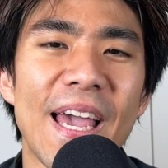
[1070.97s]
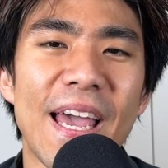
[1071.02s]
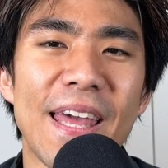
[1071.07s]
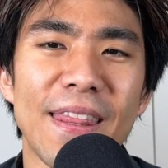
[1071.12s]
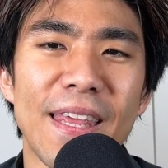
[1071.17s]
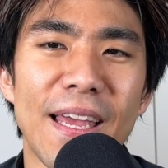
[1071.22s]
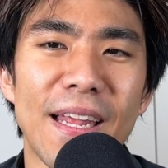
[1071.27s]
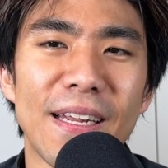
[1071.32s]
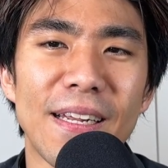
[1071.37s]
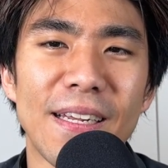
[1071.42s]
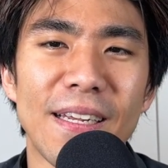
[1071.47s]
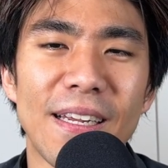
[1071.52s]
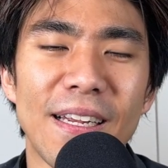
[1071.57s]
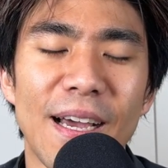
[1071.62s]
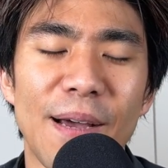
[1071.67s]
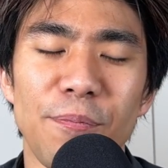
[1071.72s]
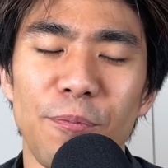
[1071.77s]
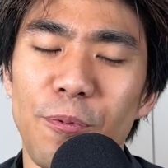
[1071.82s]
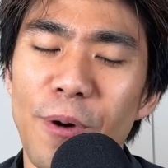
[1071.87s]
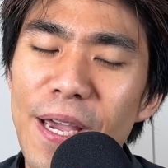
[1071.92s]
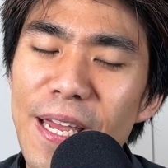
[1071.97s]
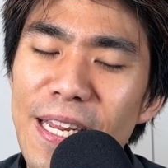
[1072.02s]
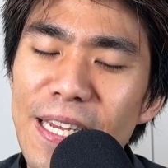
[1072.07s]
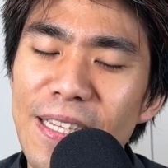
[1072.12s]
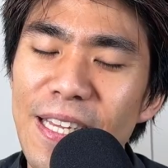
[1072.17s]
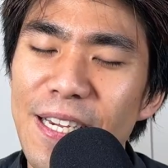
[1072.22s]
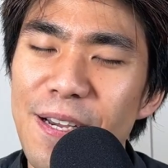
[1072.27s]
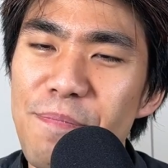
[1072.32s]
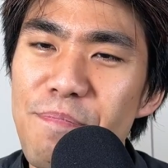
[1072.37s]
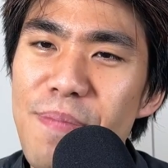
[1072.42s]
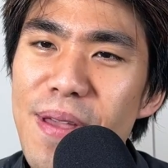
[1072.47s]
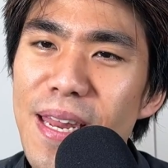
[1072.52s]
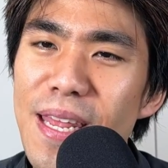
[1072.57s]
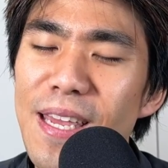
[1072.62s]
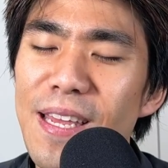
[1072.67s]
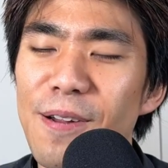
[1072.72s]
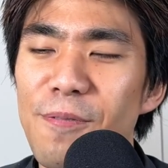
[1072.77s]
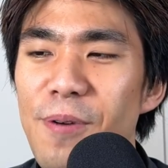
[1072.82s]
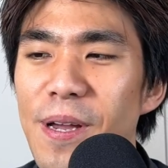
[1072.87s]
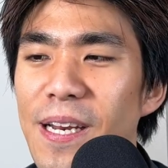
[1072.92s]
And then I'm waiting like a
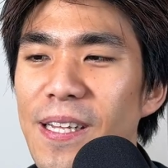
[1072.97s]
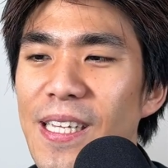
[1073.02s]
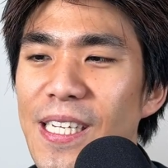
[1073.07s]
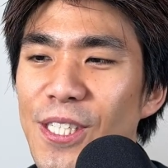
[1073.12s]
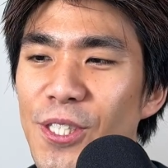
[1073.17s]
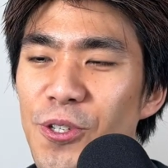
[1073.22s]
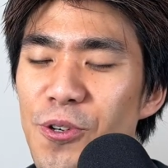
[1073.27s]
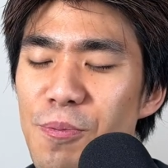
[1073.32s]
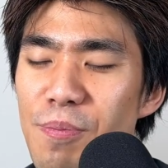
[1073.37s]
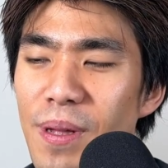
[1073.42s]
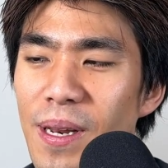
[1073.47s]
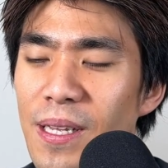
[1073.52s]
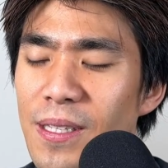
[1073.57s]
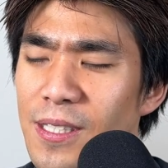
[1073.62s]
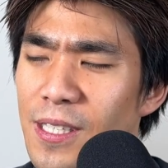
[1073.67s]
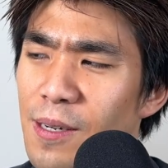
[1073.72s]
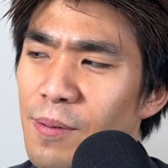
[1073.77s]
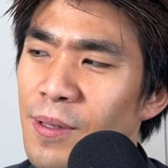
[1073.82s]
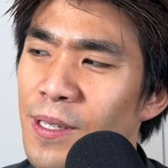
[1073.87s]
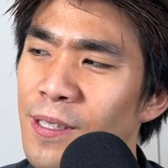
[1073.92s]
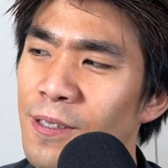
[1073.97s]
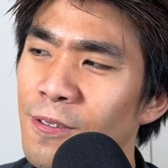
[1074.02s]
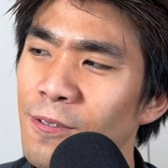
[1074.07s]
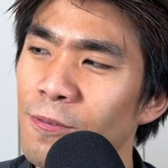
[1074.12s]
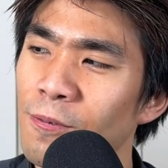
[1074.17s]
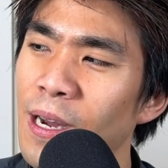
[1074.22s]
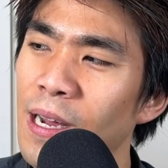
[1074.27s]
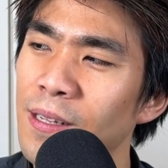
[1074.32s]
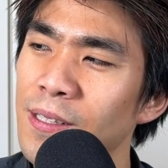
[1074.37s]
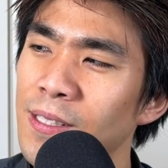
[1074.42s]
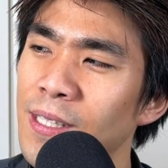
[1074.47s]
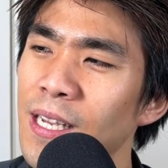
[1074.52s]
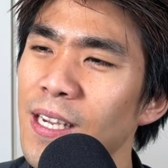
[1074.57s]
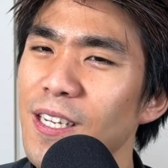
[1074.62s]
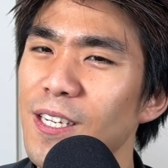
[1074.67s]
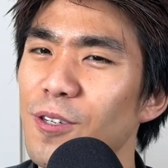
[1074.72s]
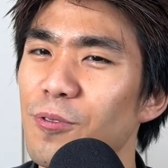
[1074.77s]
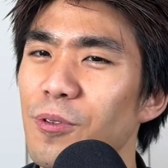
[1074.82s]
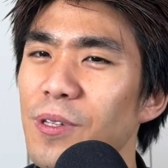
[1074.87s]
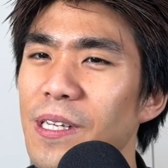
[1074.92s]
minute, I'm waiting like 2 minutes, and I'm like, wow, it's
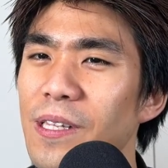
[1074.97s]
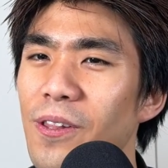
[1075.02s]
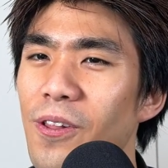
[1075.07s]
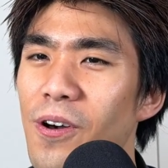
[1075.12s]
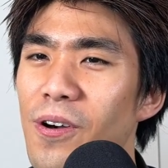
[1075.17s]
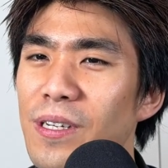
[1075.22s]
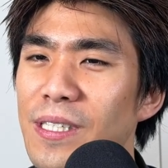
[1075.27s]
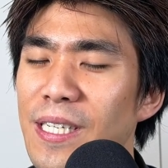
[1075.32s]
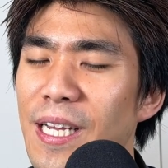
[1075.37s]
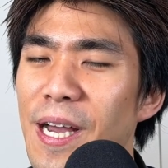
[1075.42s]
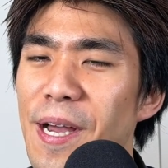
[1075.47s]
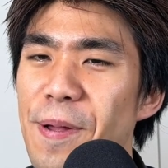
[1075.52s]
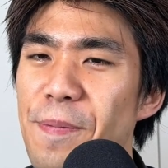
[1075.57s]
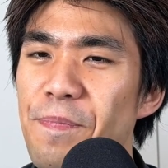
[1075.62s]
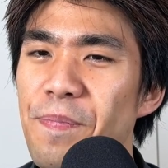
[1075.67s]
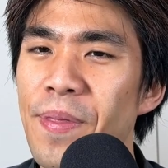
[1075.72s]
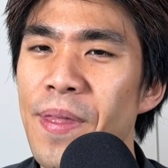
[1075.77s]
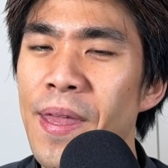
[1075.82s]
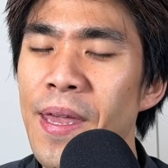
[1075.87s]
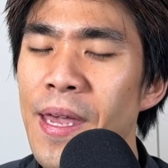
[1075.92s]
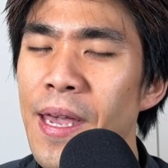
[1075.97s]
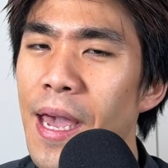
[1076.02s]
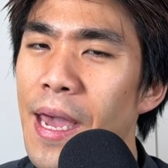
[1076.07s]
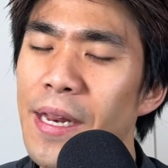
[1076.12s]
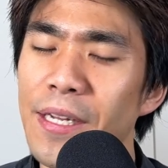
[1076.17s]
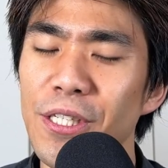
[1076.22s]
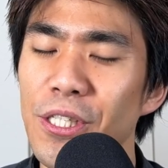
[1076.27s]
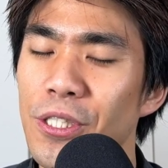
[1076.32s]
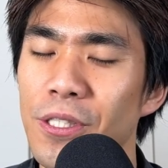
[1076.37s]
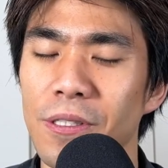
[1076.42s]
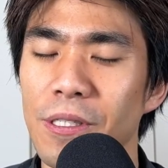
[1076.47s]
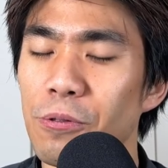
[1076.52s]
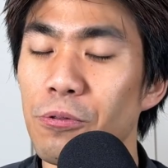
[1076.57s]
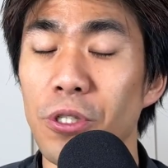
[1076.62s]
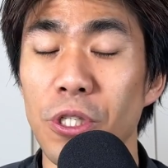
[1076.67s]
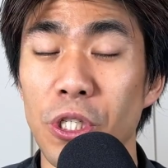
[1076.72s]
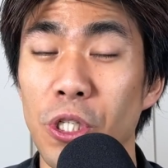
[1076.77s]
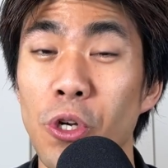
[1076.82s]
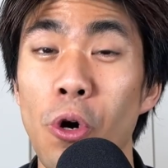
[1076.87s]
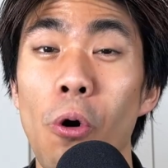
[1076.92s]
taking a really long time. And it was
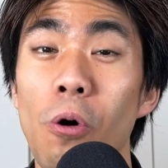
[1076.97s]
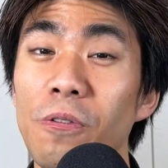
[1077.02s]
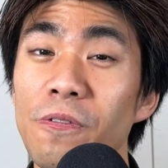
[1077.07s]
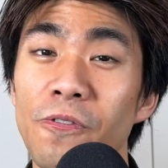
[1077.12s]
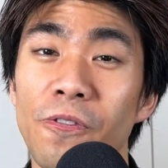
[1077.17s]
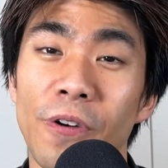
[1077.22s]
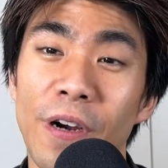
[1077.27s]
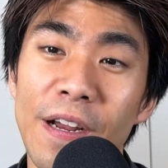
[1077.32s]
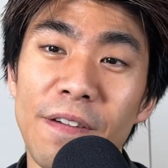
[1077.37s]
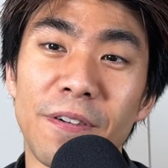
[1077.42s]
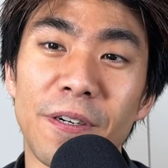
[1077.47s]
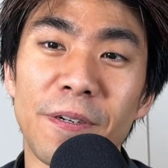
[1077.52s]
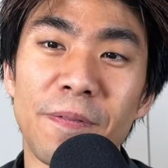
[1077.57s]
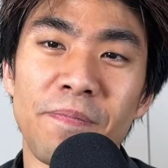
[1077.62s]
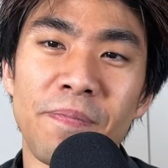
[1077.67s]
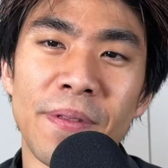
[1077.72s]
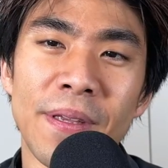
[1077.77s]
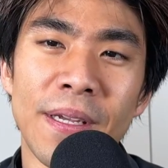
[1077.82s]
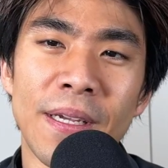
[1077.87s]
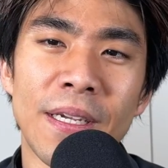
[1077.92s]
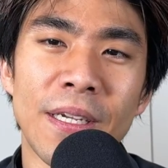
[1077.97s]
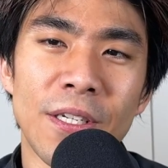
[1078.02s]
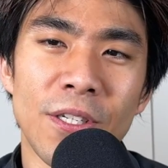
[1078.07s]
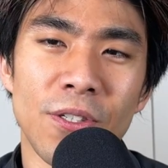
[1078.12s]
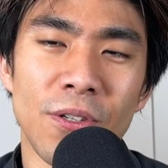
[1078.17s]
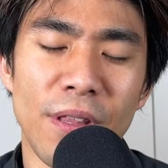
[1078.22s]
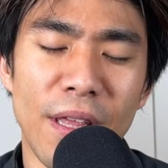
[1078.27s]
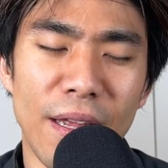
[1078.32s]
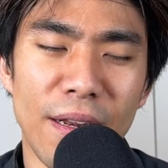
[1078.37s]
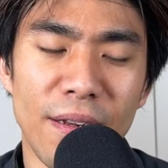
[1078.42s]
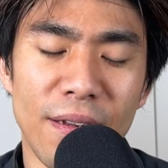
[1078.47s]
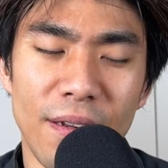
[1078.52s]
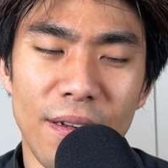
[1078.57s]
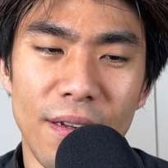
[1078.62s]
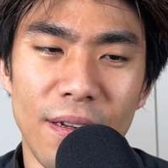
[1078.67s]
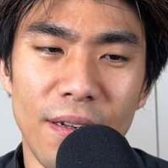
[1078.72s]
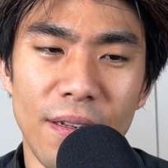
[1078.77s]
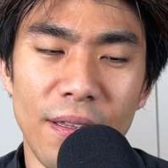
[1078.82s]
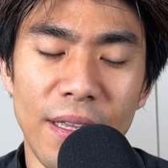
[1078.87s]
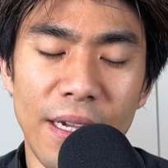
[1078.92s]
just cold forever. So then
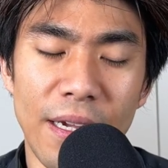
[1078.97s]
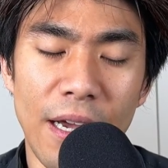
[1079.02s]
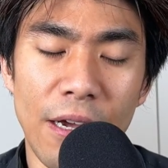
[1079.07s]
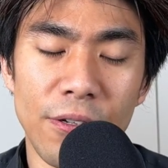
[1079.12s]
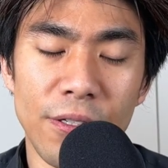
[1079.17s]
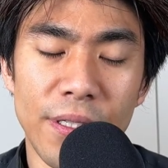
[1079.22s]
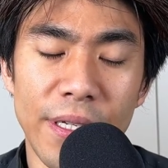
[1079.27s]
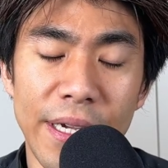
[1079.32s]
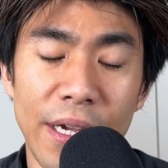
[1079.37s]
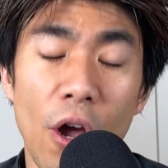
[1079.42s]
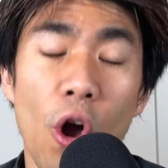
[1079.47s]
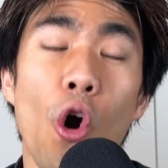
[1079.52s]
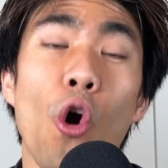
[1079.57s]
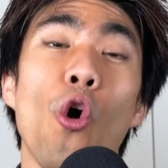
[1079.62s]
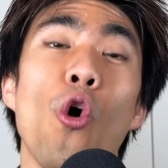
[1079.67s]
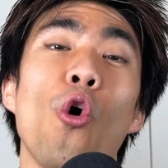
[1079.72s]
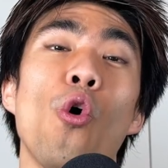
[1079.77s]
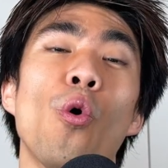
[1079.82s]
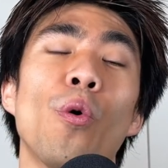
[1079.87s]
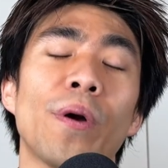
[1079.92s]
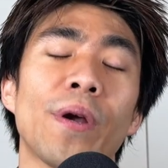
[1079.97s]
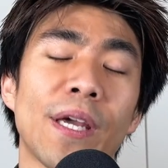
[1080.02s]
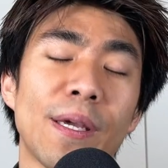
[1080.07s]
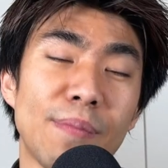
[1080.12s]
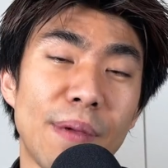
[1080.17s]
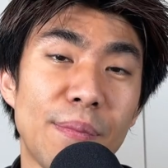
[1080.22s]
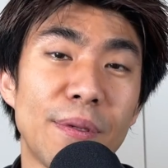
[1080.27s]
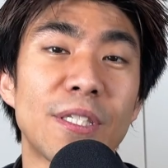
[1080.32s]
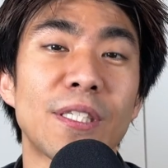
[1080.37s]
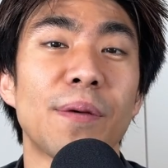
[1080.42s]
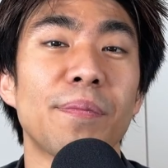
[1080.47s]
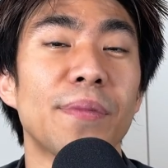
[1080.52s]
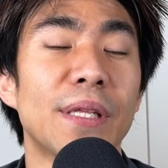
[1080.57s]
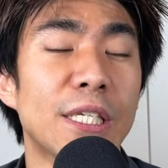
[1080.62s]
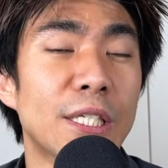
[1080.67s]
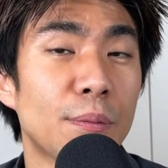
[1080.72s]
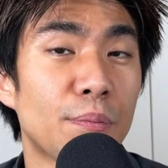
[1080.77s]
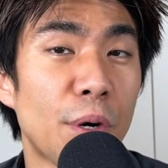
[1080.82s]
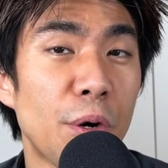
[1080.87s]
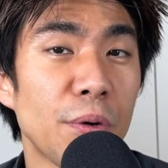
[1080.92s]
like I was like, oh, okay, maybe
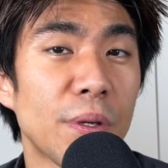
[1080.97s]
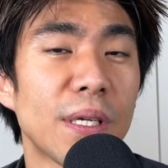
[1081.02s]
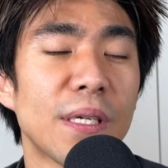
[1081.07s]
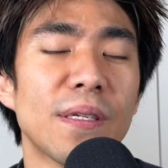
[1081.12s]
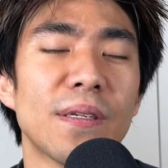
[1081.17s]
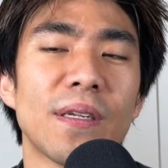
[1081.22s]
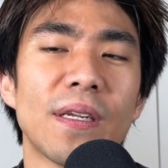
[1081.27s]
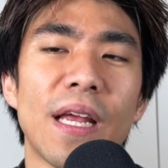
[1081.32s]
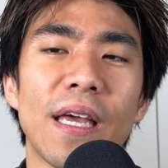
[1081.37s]
something's broken.